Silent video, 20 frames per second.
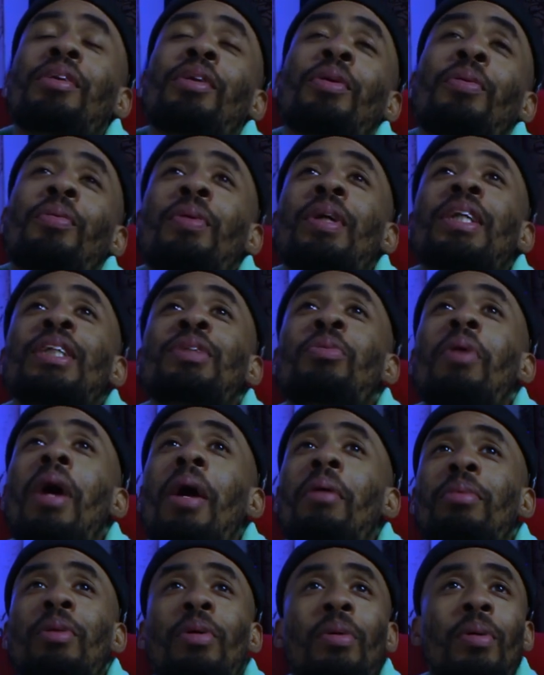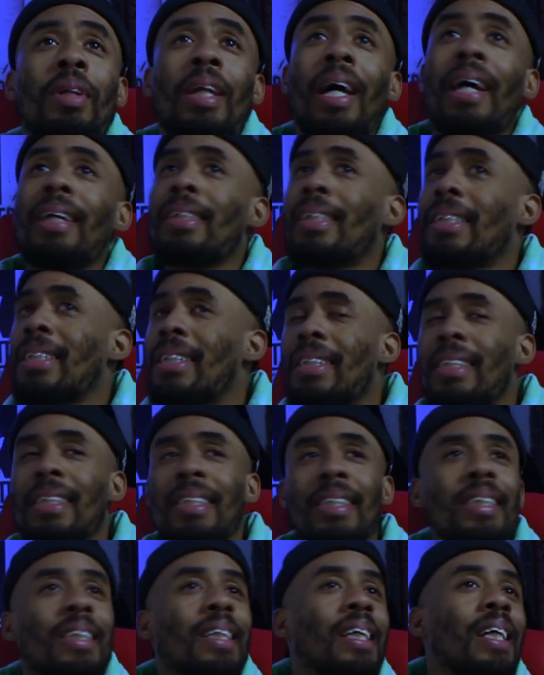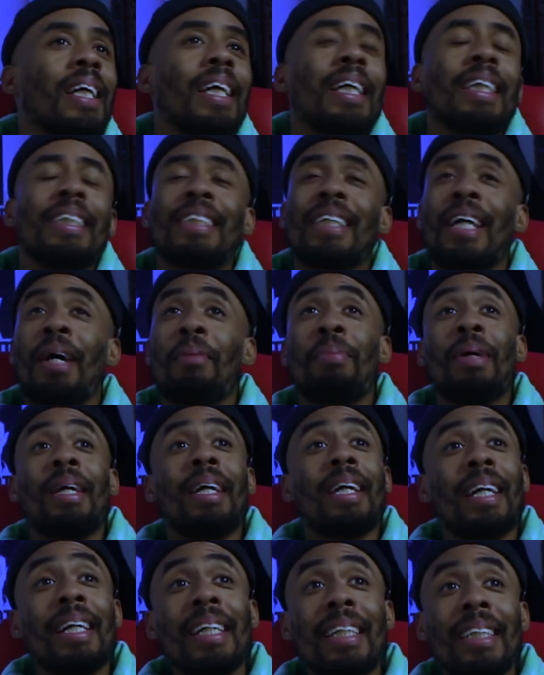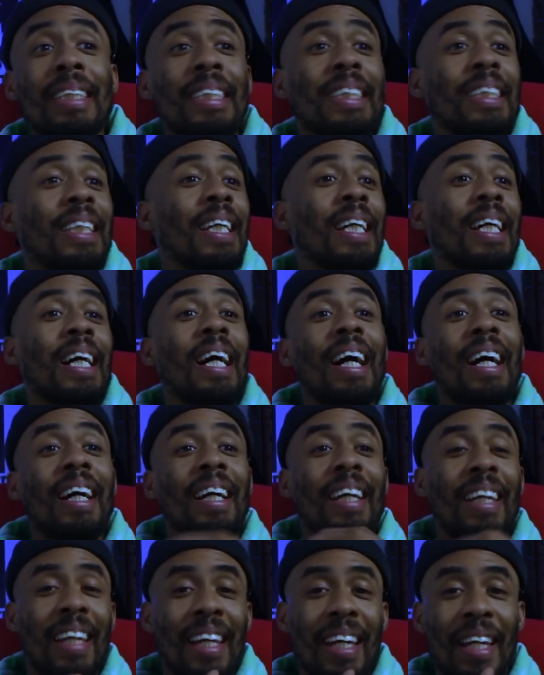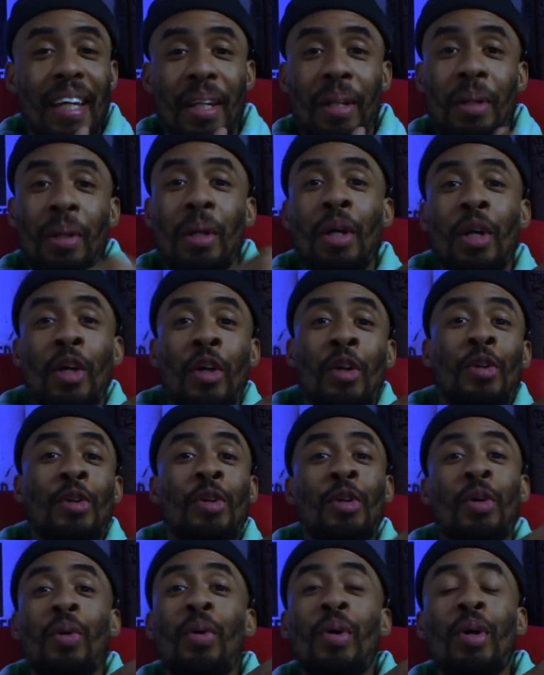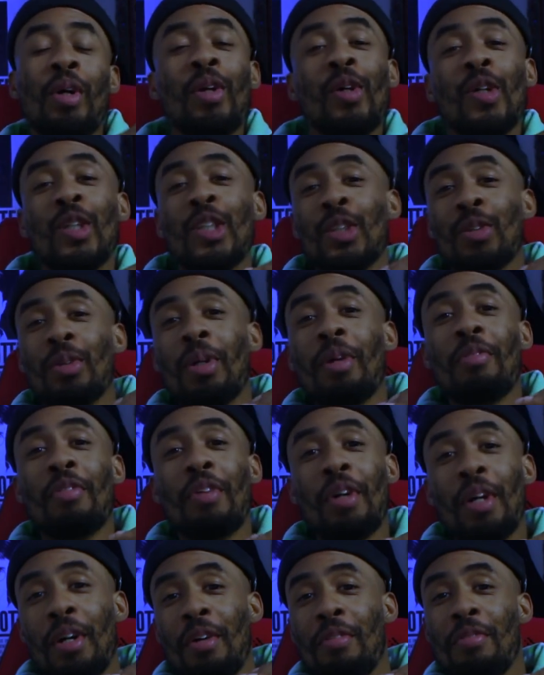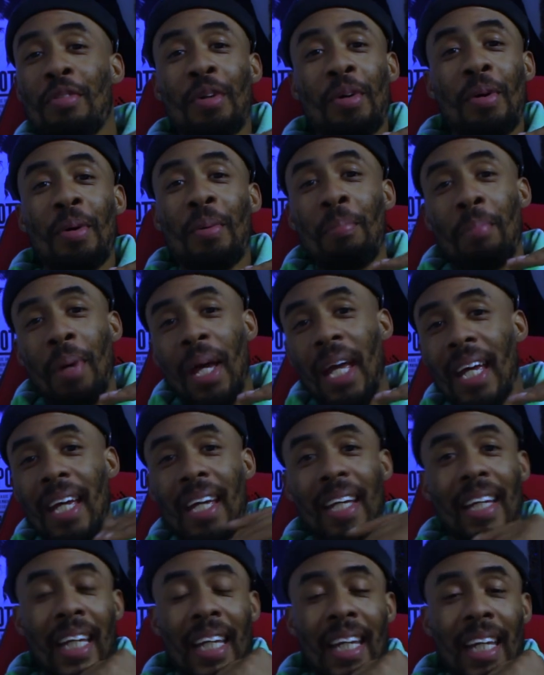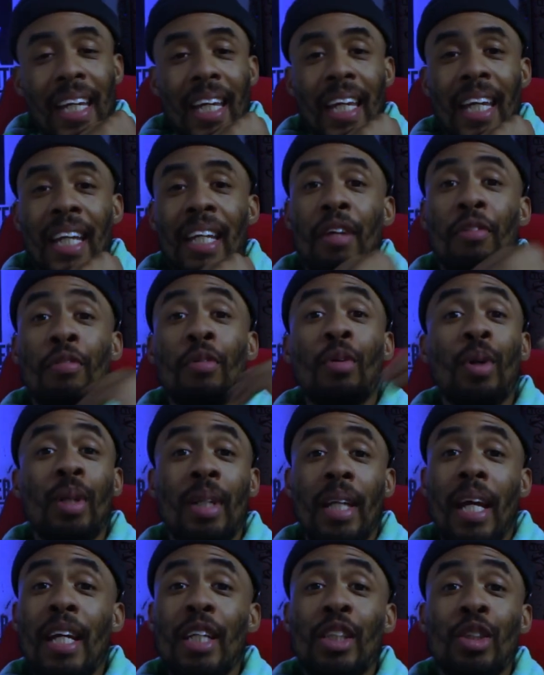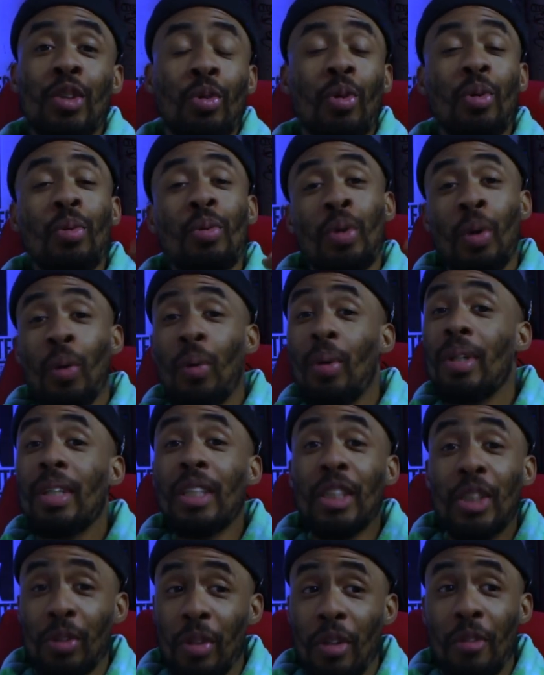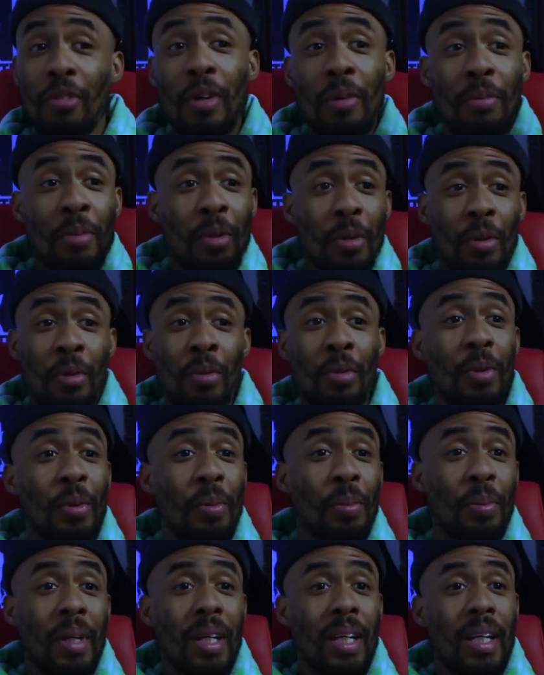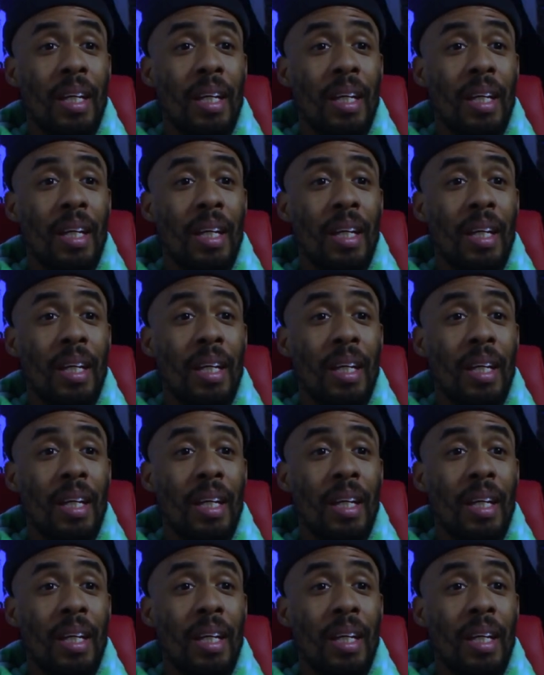the reason why I'm doing like shh, it's like because, again, knowing your strength of your band. And if you're a dance group, knowing the strength of your group.